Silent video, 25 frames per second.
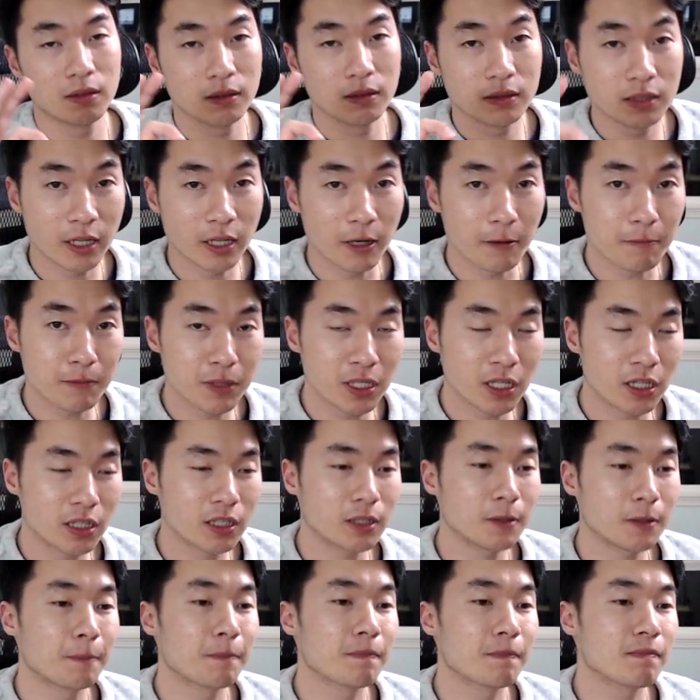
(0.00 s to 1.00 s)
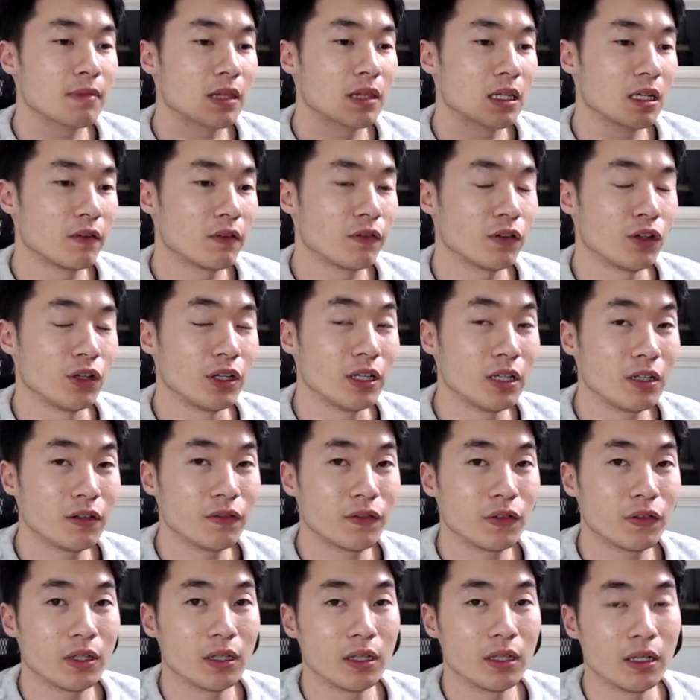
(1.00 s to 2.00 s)
Tip here, if you're
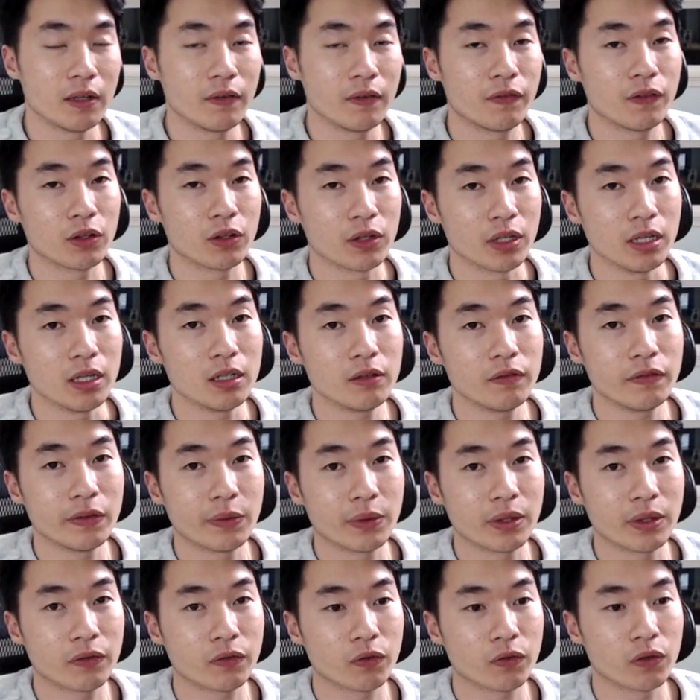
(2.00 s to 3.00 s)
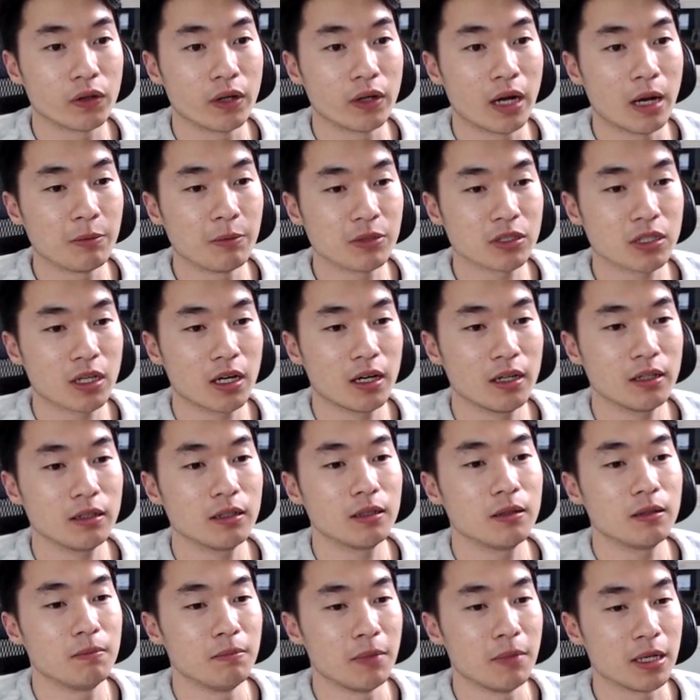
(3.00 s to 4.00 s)
interviewing for Amazon,
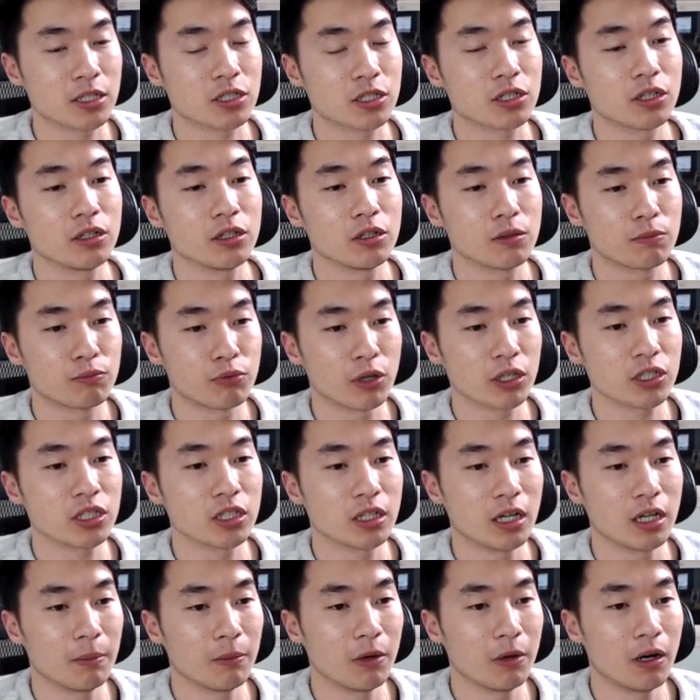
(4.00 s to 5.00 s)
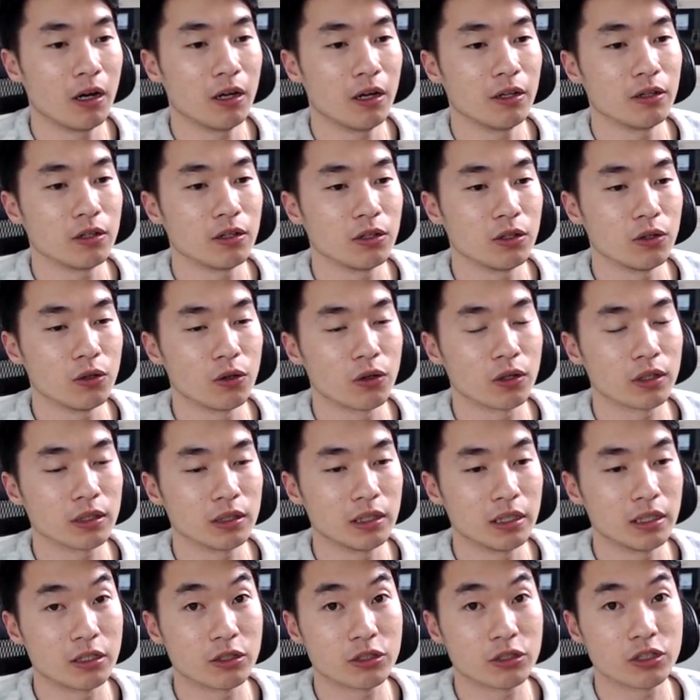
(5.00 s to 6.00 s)
make sure you're brushing up on your
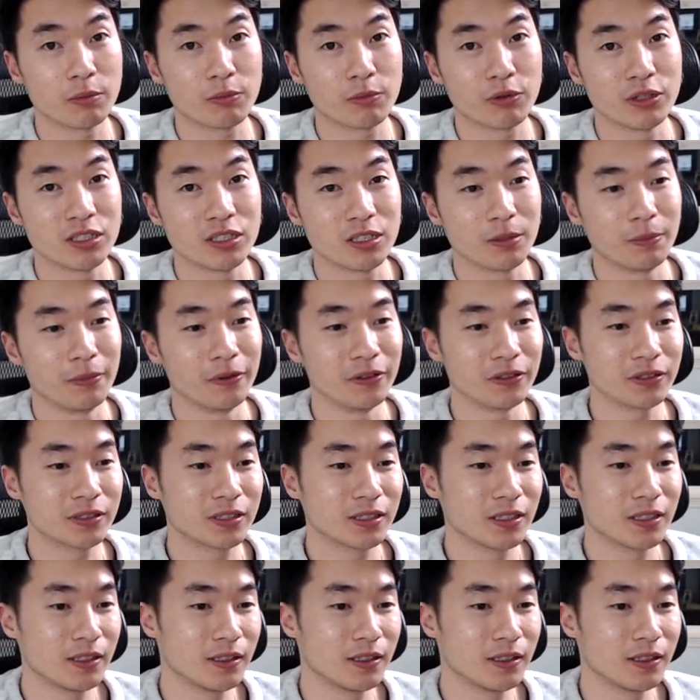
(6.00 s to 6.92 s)
leadership principles.